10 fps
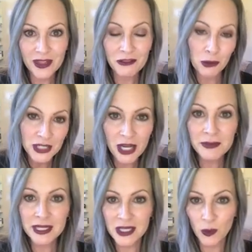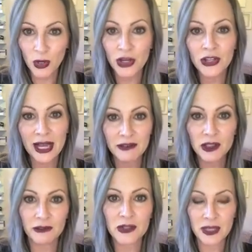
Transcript: If one job doesn't work, you have to look for